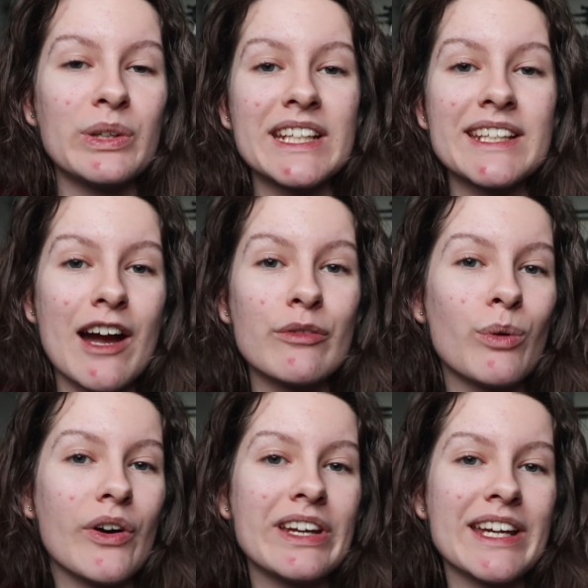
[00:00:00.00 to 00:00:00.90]
We did have
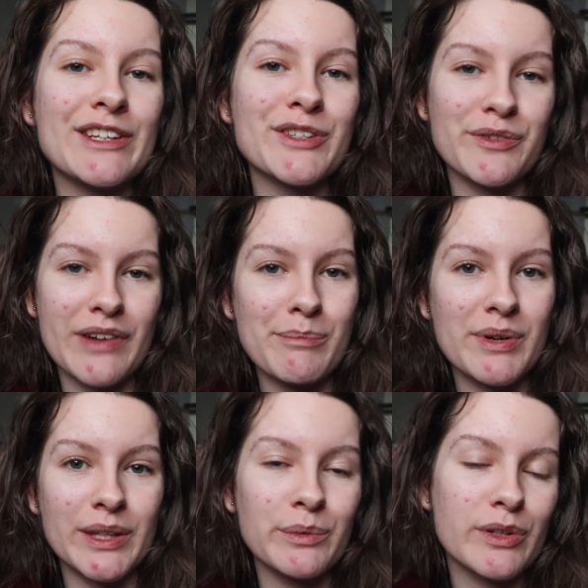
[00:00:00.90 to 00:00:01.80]
one in
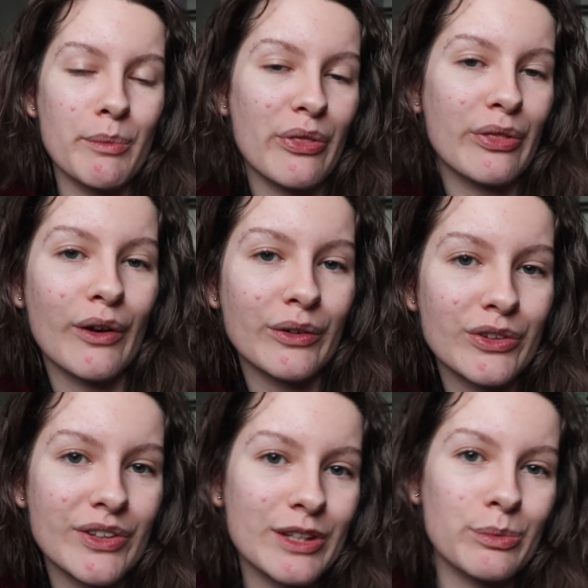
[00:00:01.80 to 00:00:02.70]
November that was a month long,
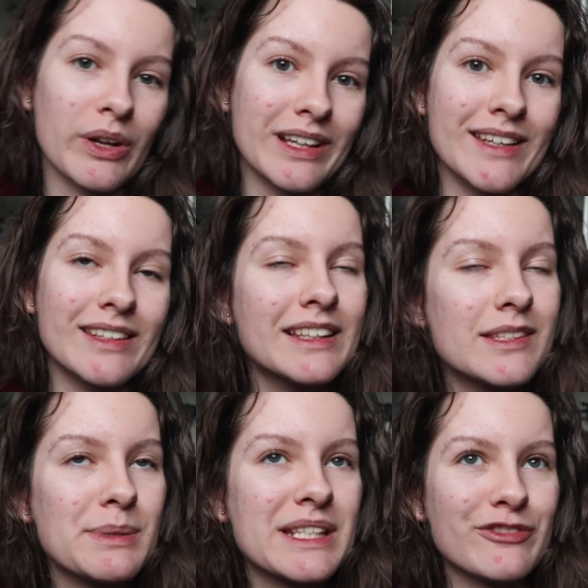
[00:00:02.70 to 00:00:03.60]
so this one is a
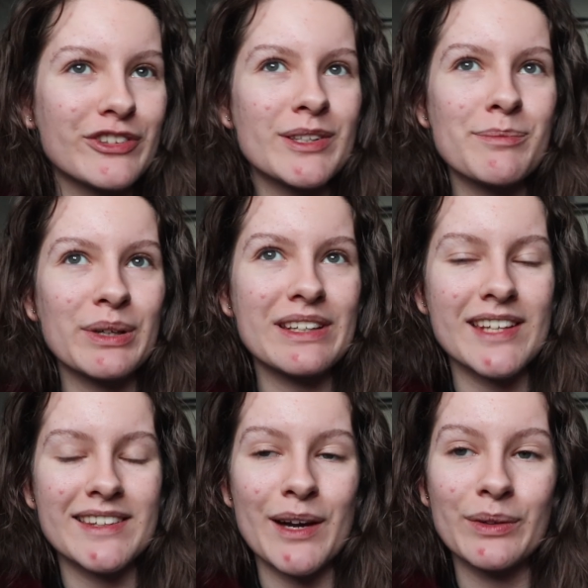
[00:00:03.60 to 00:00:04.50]
little bit different, but it's
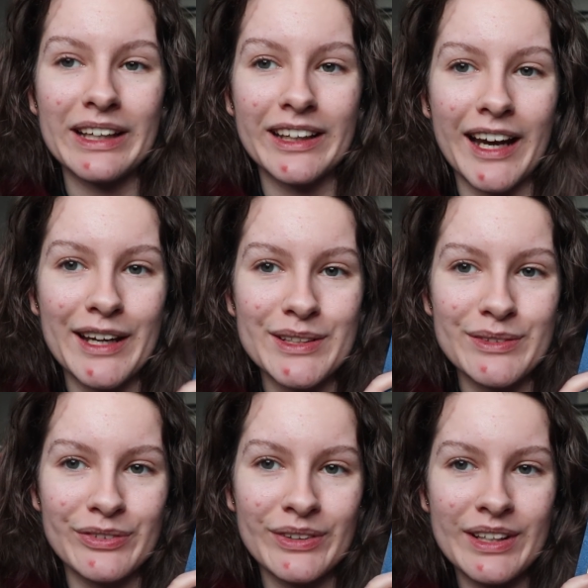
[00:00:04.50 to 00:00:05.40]
set out like a kind
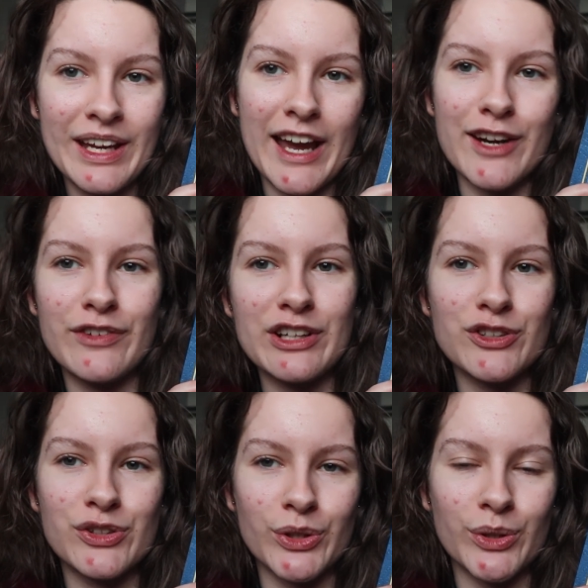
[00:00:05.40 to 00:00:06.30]
of
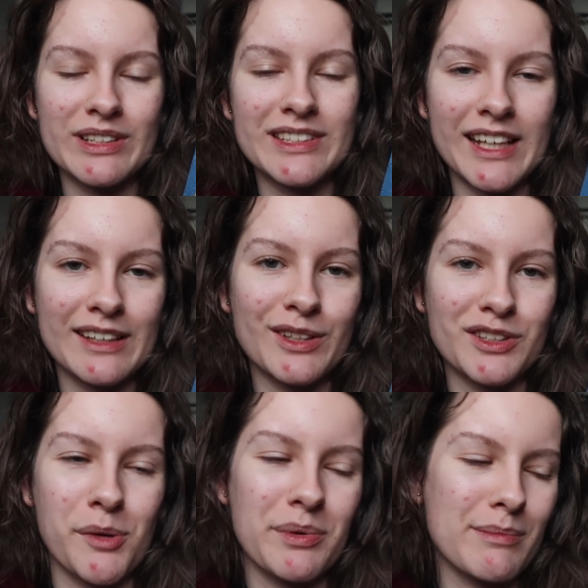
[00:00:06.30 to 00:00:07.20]
adventure story to get to the
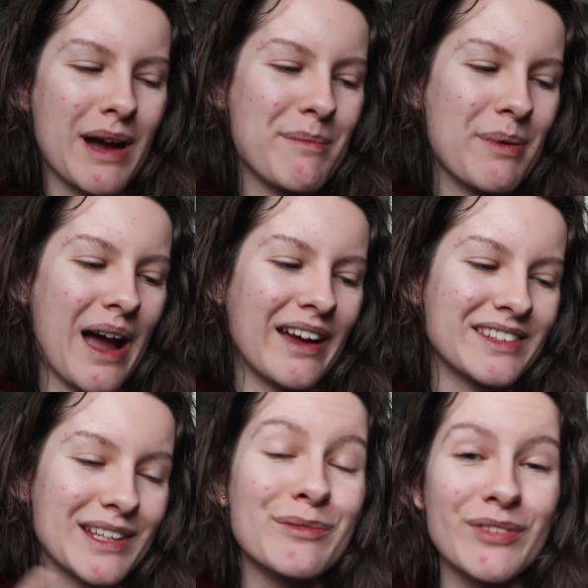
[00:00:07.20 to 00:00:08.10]
top of the map,
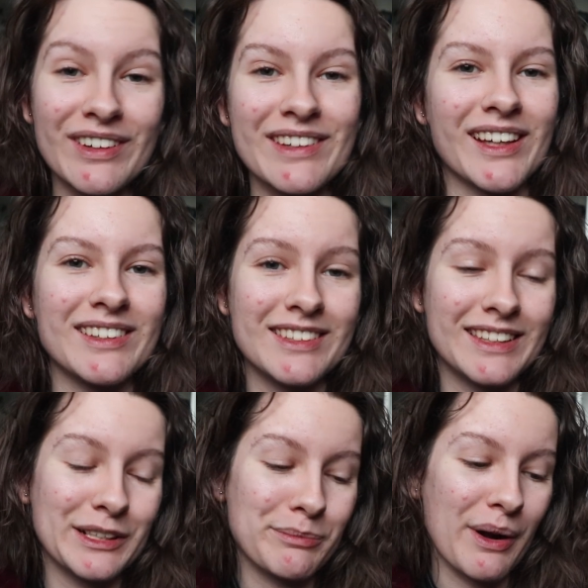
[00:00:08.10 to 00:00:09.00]
and I'm very excited to
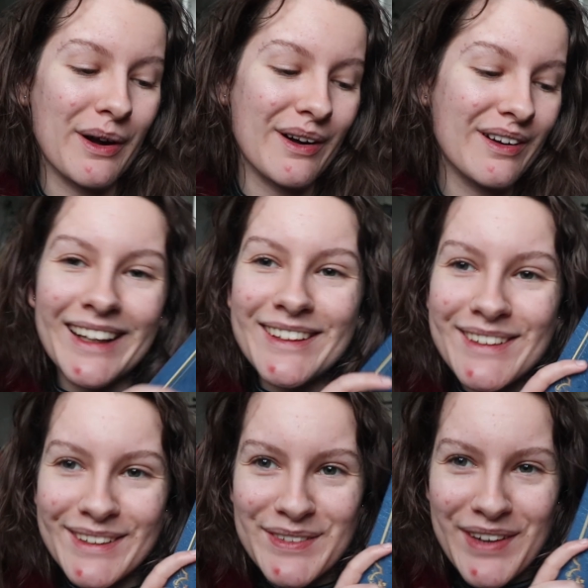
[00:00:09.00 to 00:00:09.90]
take part, and I
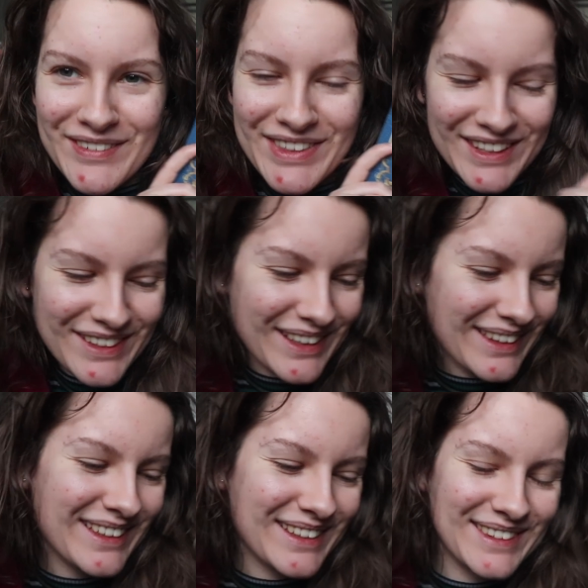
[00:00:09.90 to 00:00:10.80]
just love having things
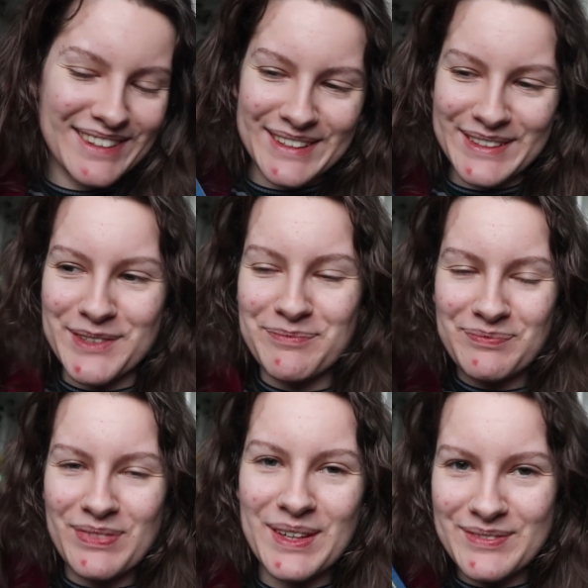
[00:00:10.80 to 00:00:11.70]
like this, so
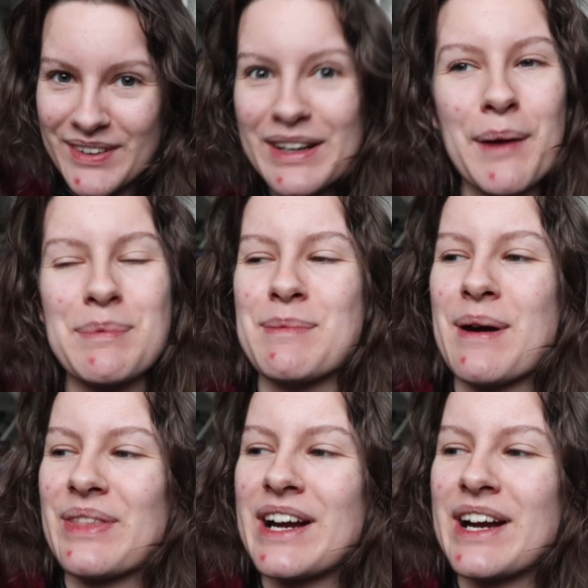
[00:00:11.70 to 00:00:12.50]
very happy about